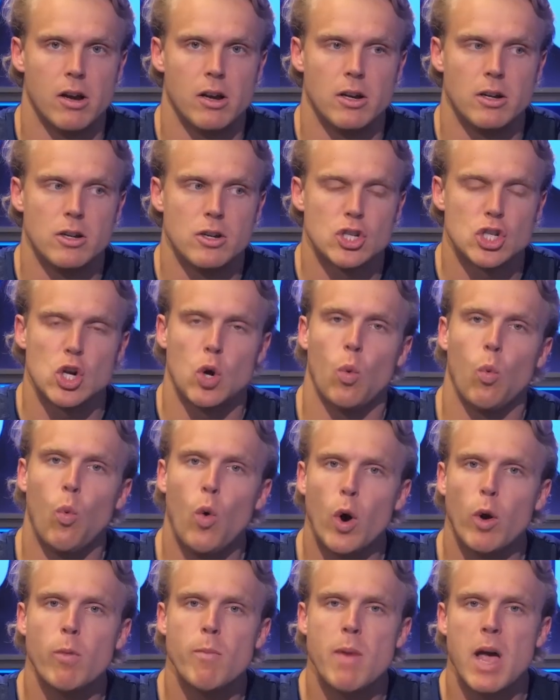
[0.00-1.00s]
So
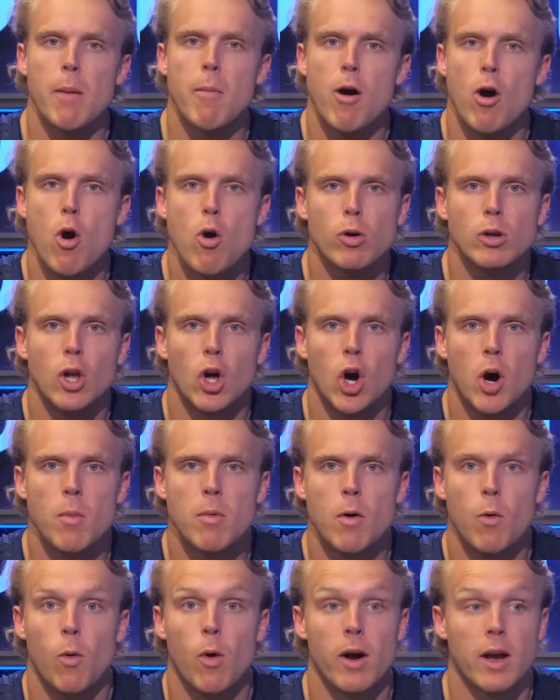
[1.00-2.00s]
what do we make about
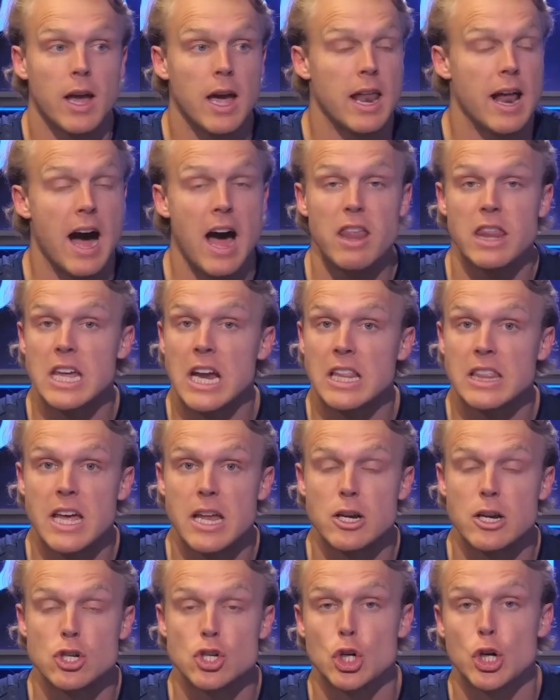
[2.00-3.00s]
Oklahoma? Well, again, I think they
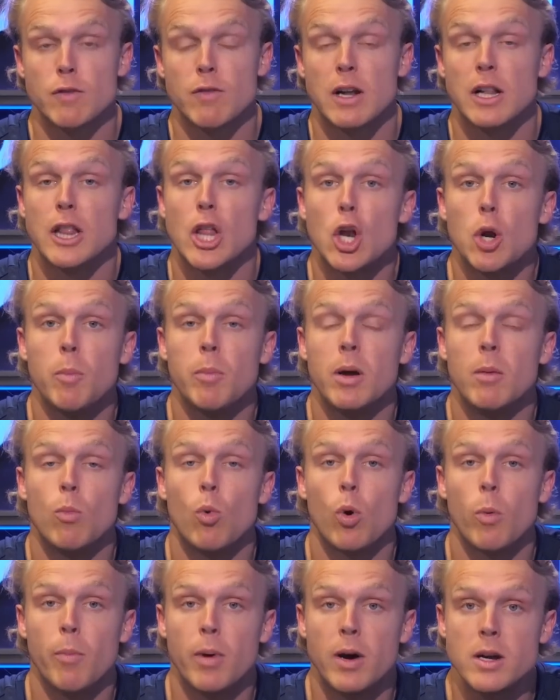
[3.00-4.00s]
deserve a little bit
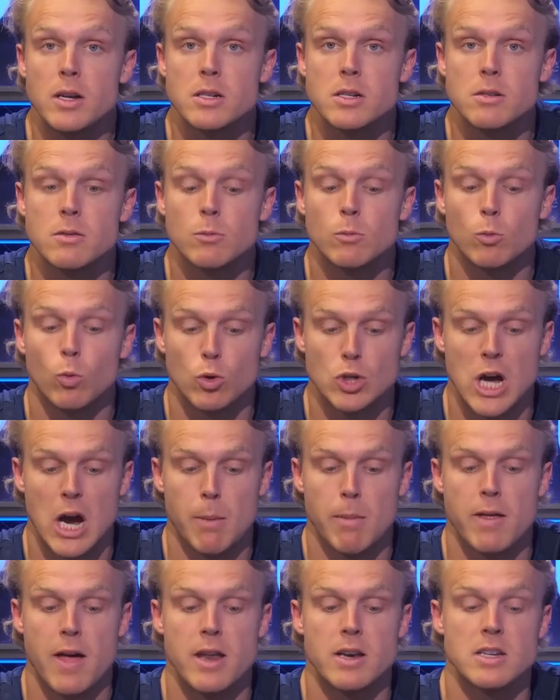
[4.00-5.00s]
more buzz. We'll talk
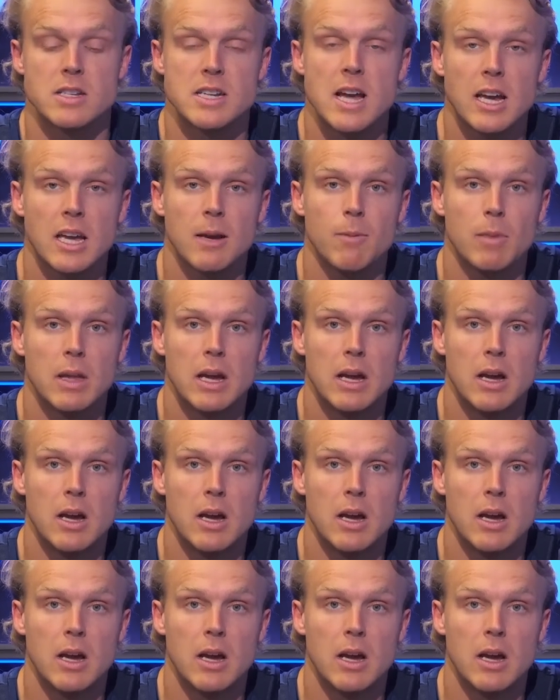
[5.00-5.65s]
about that in a second.